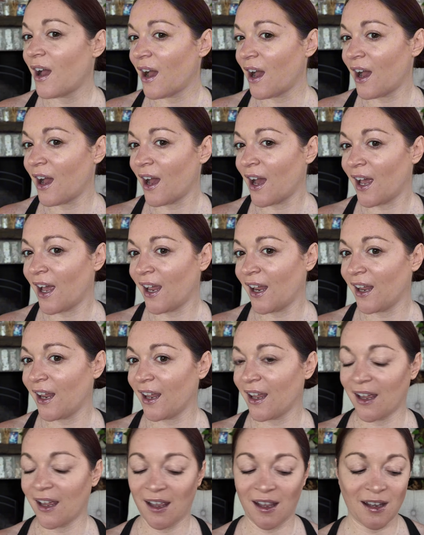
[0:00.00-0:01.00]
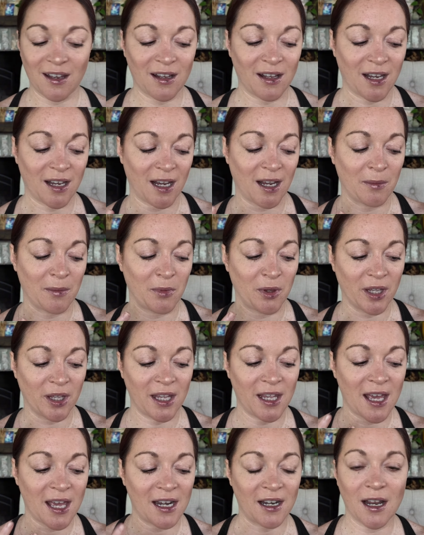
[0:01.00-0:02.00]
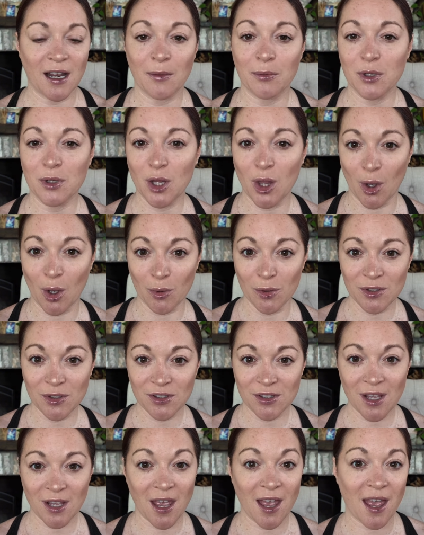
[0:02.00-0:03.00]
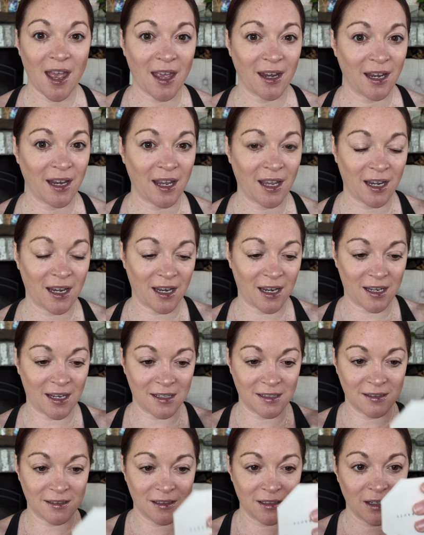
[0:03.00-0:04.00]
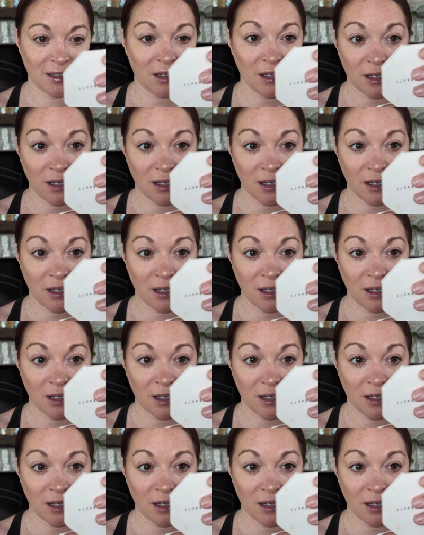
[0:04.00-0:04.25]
I am looking at it up close and it is